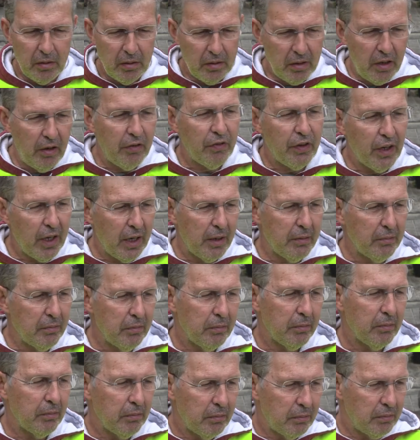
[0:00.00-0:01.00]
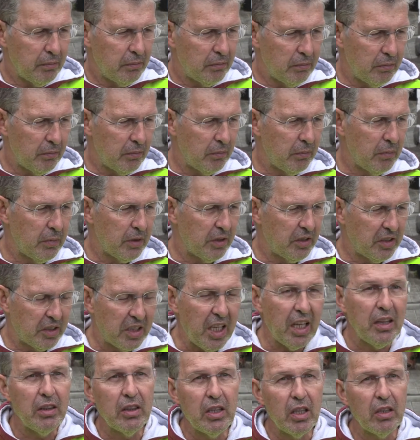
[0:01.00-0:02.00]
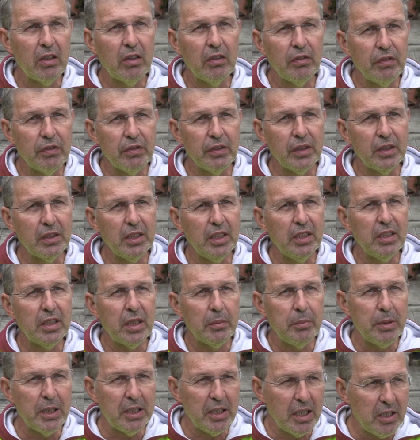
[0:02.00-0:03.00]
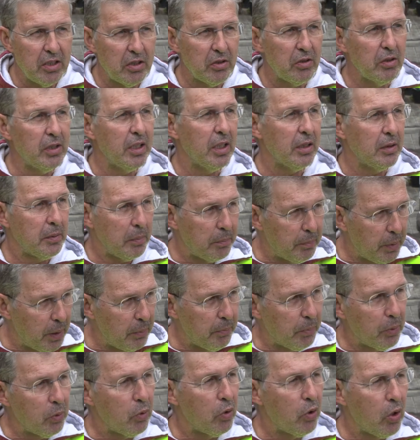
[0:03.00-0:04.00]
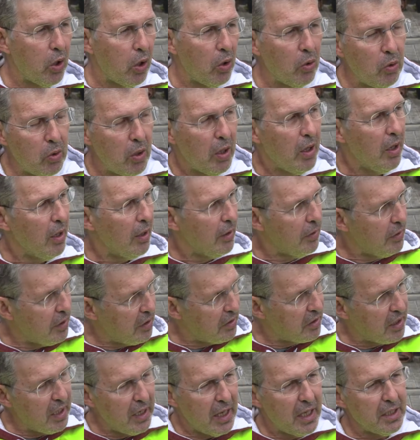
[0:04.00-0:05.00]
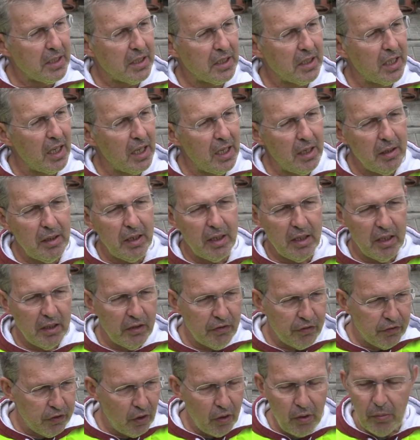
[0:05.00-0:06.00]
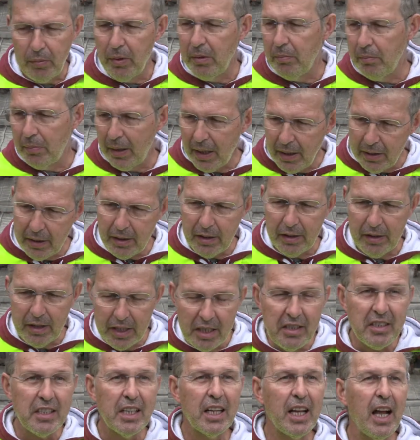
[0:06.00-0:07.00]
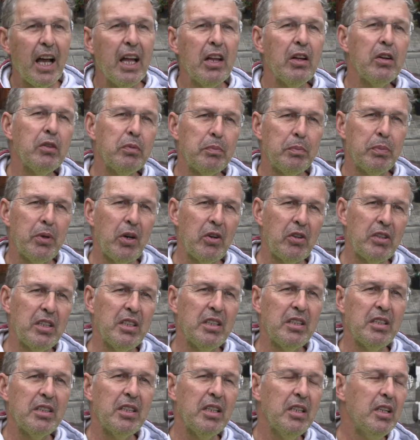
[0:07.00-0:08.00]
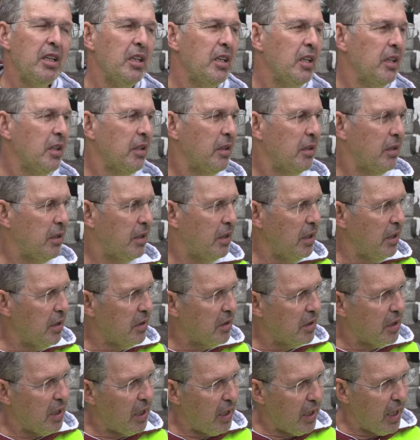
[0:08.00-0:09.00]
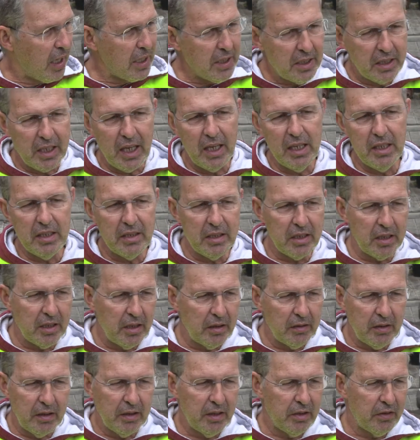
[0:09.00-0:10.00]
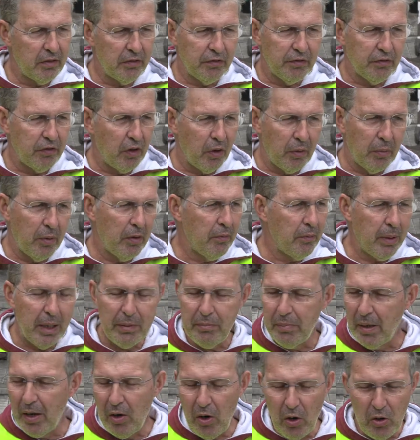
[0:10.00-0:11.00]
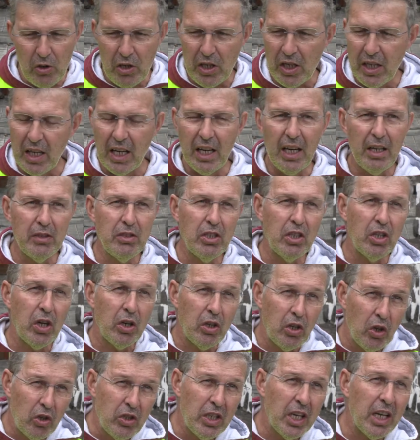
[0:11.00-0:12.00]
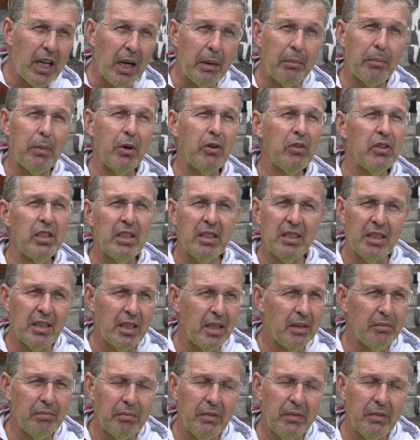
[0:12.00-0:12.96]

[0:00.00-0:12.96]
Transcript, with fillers: different center of uh, interpretation that people know this landscape is forming by this kind of process this uh, landscape uh, is formed by biological and geological process um,